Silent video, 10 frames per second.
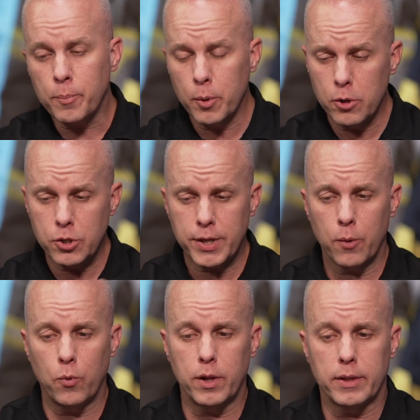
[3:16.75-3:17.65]
people
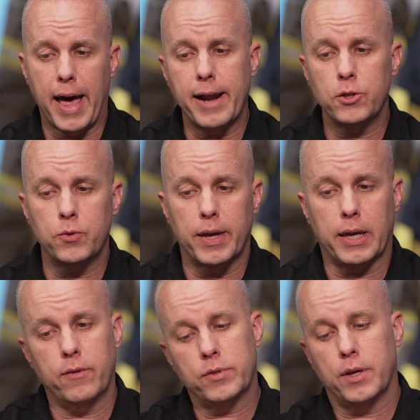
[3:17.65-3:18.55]
understand what latitude
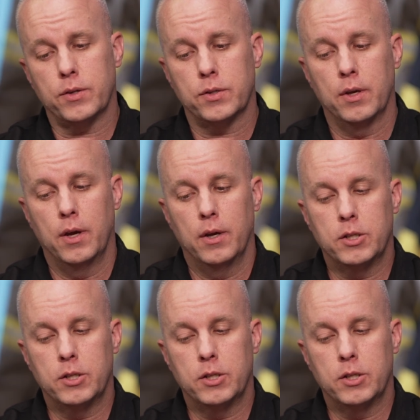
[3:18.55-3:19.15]
that gives us